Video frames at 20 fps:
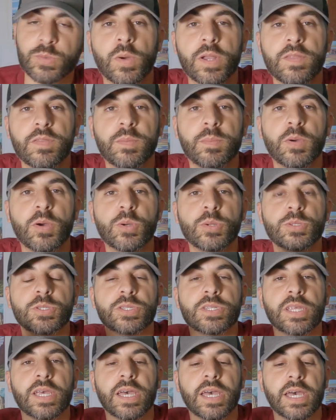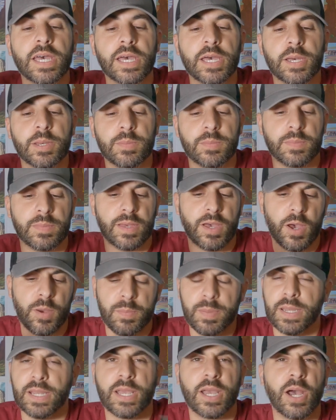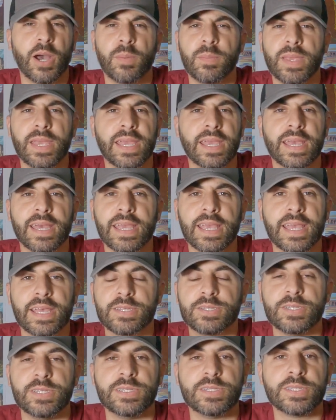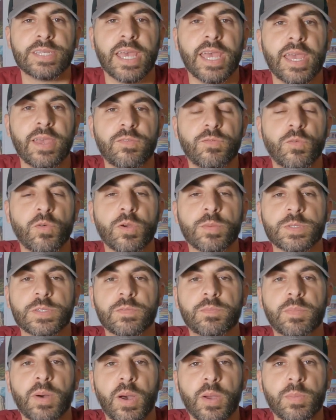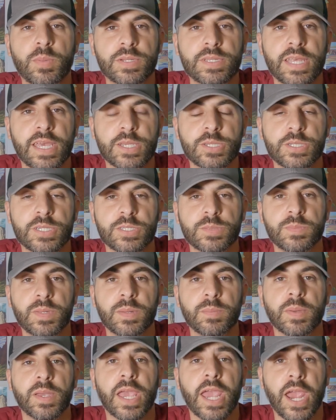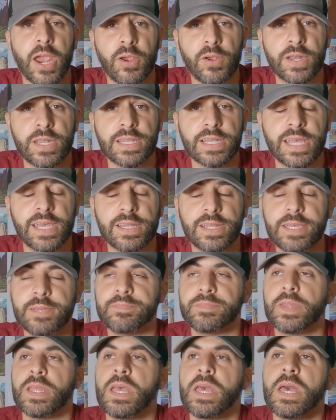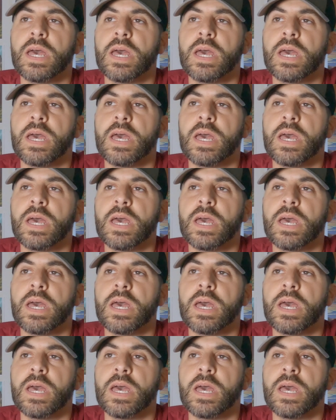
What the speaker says: one of the most up and coming, I guess you'd say, forms of bug protection has been picaridin lately.